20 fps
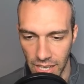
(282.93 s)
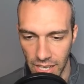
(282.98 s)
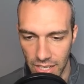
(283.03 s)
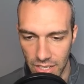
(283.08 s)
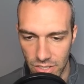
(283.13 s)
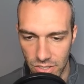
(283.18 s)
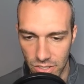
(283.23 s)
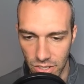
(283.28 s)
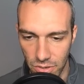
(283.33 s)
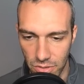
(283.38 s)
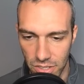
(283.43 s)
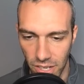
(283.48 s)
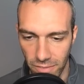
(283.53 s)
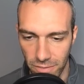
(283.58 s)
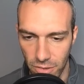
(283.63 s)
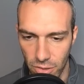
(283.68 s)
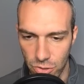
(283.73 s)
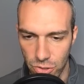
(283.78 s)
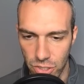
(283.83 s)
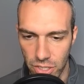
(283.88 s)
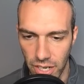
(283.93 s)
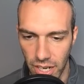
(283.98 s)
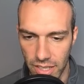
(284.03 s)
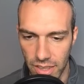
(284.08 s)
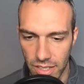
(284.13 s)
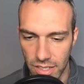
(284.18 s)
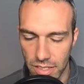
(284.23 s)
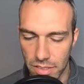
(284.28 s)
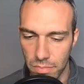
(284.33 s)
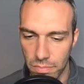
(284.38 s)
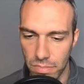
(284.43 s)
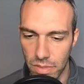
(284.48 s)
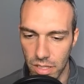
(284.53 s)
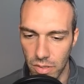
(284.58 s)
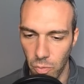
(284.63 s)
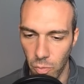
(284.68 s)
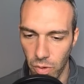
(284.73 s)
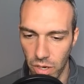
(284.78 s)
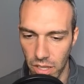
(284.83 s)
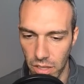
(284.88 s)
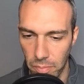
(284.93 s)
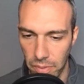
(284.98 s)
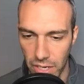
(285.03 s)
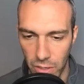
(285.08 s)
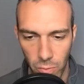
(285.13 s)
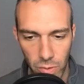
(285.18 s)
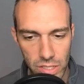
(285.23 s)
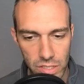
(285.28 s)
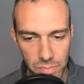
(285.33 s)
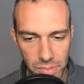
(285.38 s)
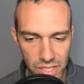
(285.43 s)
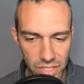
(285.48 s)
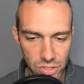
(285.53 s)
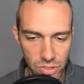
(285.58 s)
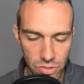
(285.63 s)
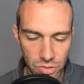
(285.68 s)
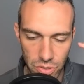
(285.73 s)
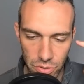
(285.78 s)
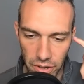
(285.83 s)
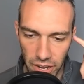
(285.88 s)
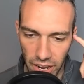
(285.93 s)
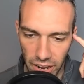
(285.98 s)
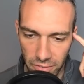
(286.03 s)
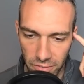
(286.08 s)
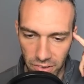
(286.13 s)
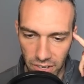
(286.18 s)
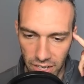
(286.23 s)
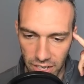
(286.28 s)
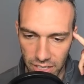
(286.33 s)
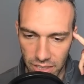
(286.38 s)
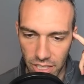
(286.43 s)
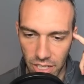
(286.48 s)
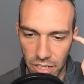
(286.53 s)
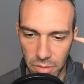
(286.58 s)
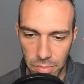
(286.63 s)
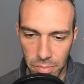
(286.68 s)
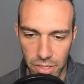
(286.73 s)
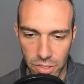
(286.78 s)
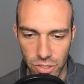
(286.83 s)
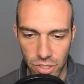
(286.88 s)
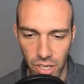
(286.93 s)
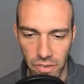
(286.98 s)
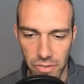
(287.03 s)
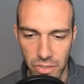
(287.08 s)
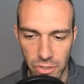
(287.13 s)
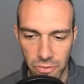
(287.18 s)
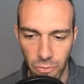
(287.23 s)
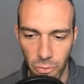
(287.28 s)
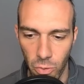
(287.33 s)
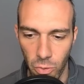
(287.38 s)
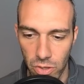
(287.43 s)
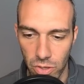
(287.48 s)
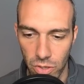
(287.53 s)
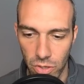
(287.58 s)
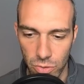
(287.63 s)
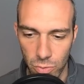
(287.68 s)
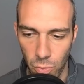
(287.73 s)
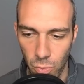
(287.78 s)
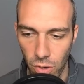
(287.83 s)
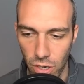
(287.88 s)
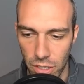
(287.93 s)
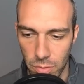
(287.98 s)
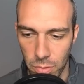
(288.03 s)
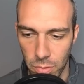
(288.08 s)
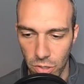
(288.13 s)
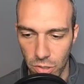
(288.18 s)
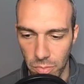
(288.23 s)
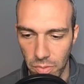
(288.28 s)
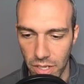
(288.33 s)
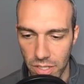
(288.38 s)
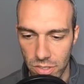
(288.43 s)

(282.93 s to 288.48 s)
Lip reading: So Typhlosion I think is one of the better ones because you do have Thunder Punch coverage for those water Pokemon.